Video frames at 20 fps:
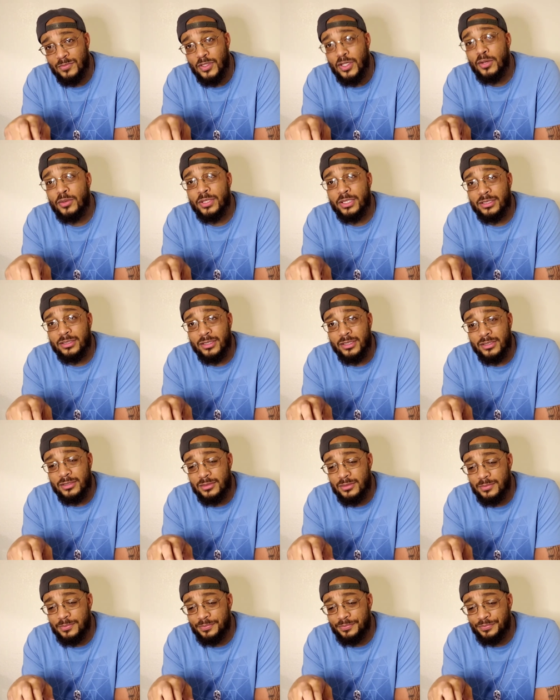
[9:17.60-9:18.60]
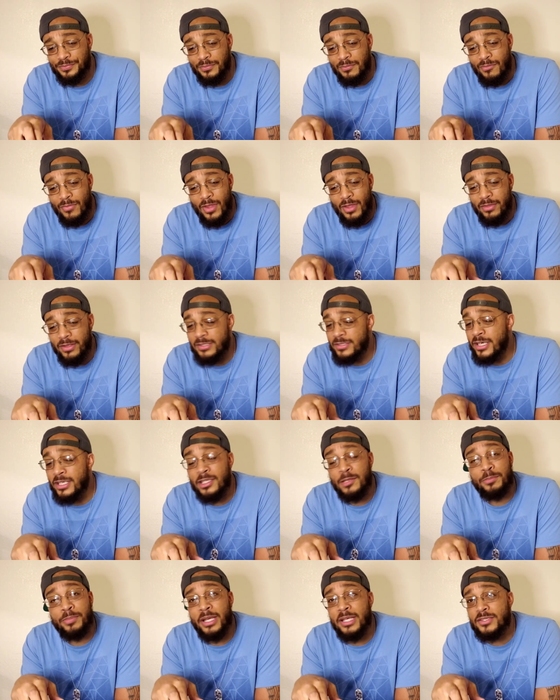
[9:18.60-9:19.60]
Go get these. These
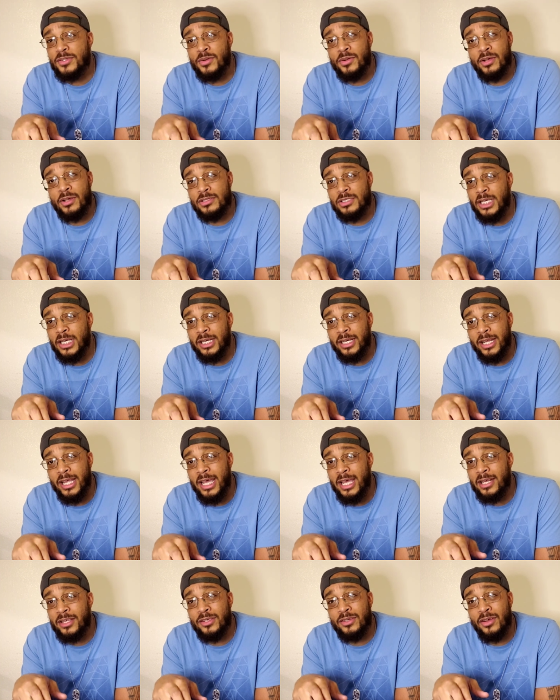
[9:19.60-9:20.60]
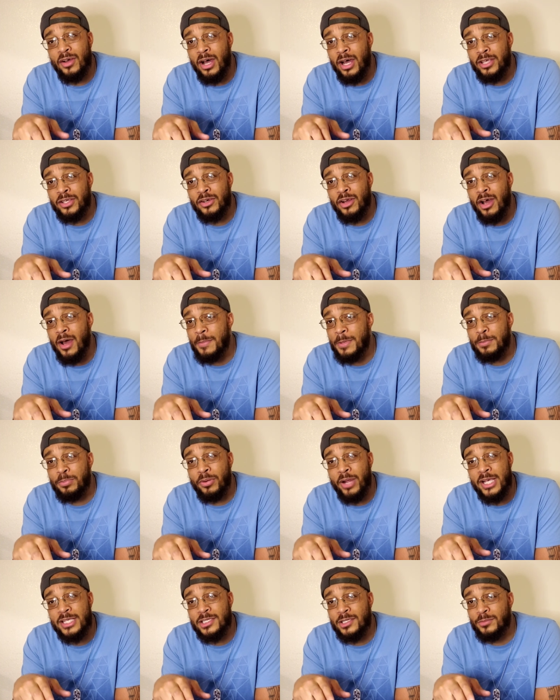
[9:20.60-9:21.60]
ain't the best Oreos I have had. You know, you know, I'll be
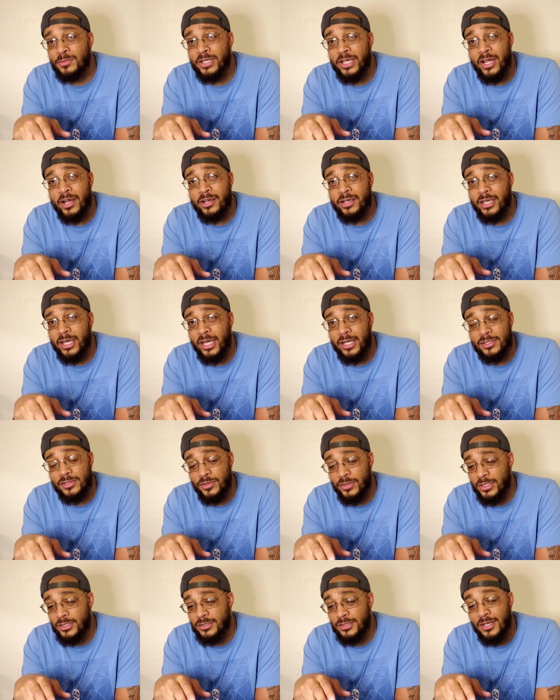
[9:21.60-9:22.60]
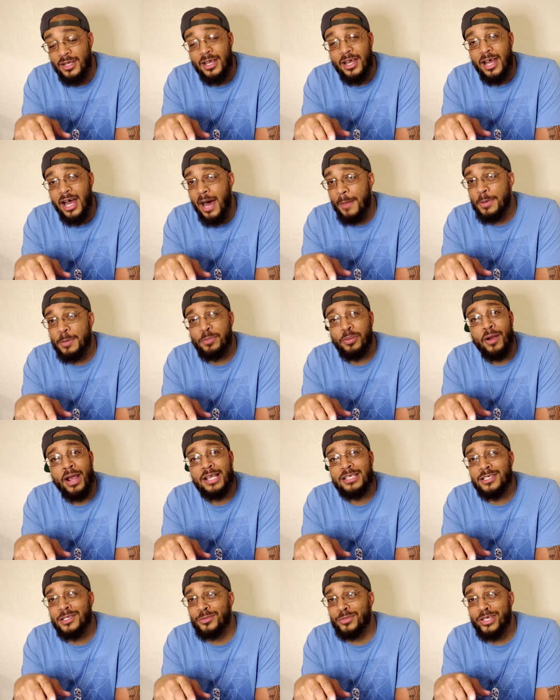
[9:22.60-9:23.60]
praising them carrot cake joints. I'll be
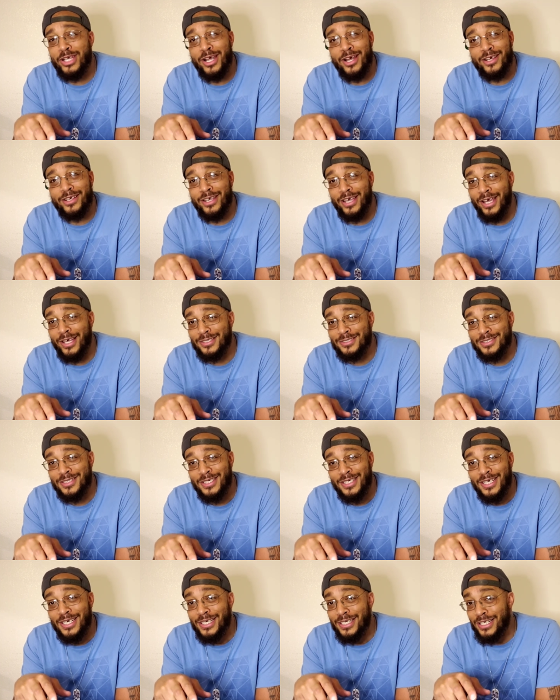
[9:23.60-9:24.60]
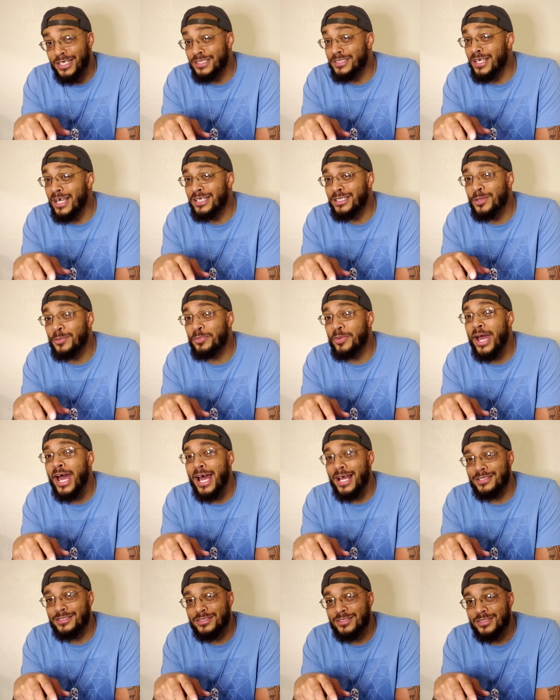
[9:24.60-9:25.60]
praising them carrot cakes. This ain't the
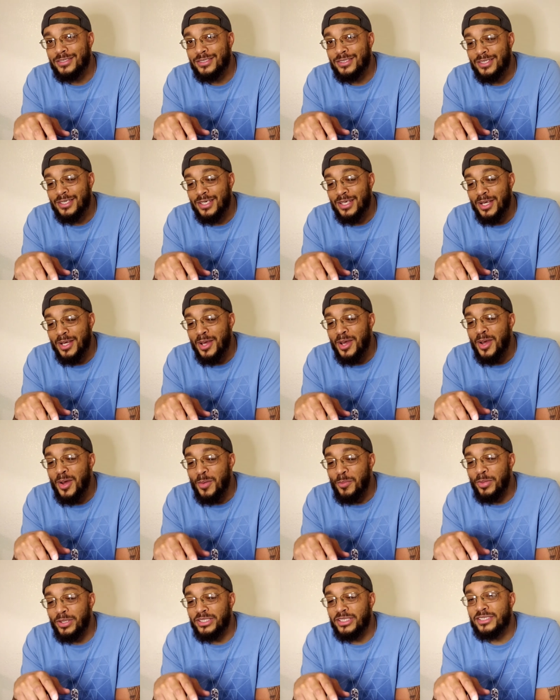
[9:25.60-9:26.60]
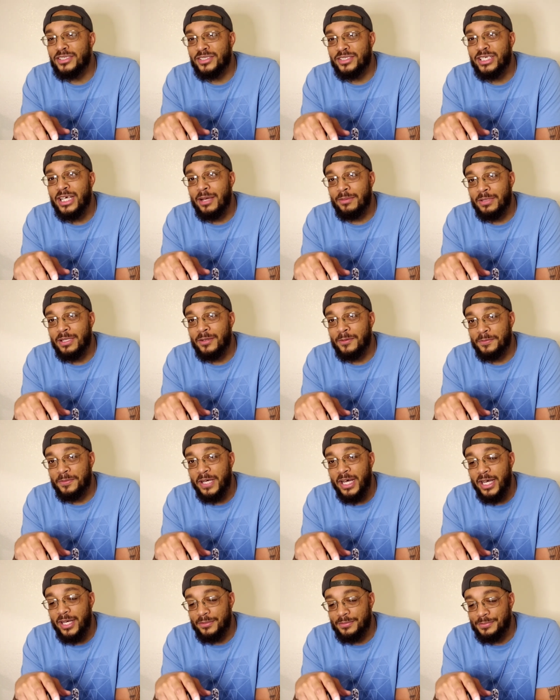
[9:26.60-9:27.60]
best, but this is definitely a
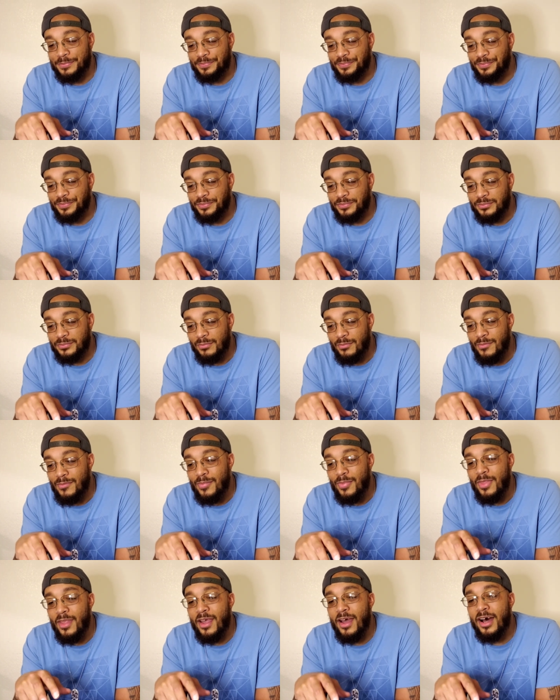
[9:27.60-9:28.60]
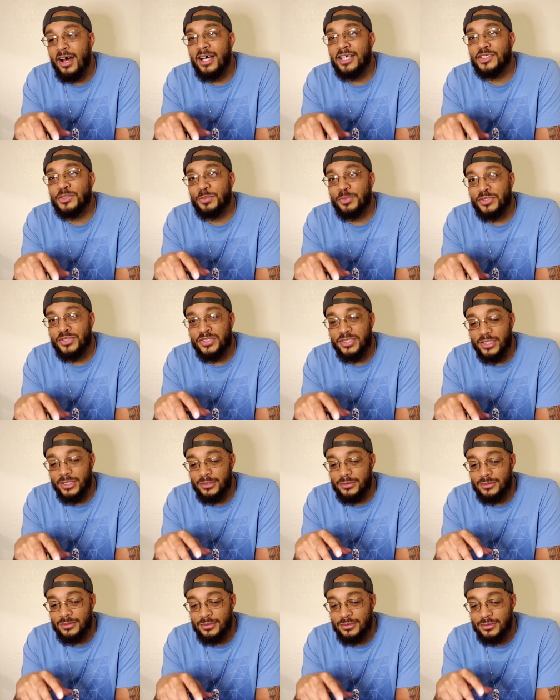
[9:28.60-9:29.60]
five. A hundred percent.